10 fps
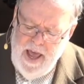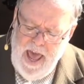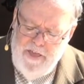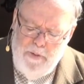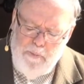
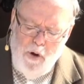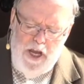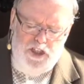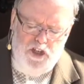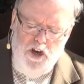And the
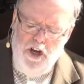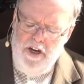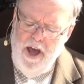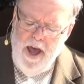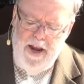priest could
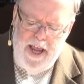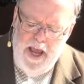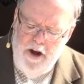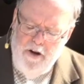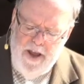not
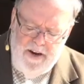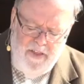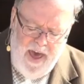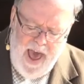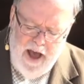enter into
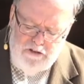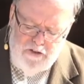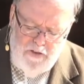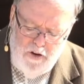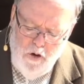the house of
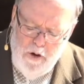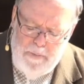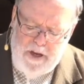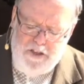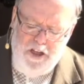the Lord
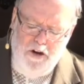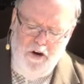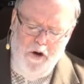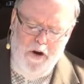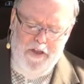because the
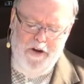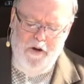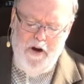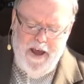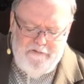glory of the
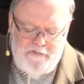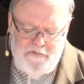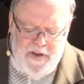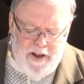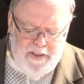Lord had
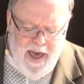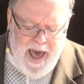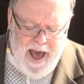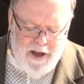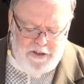filled the
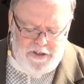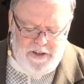house.